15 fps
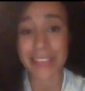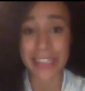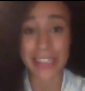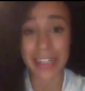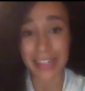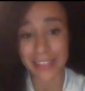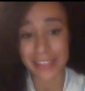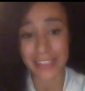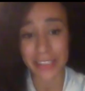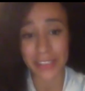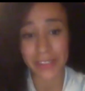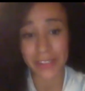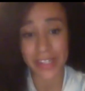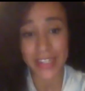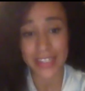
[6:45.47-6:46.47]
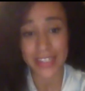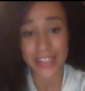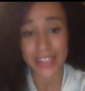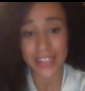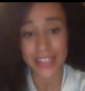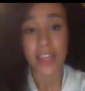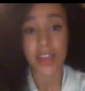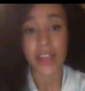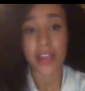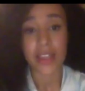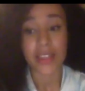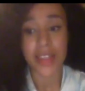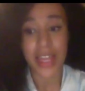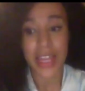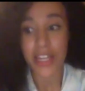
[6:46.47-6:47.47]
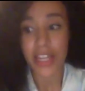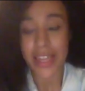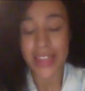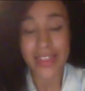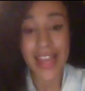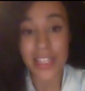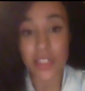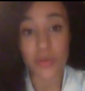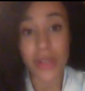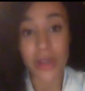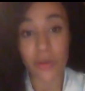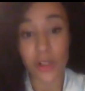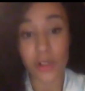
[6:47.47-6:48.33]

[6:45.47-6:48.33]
hard to do this, then that's what it will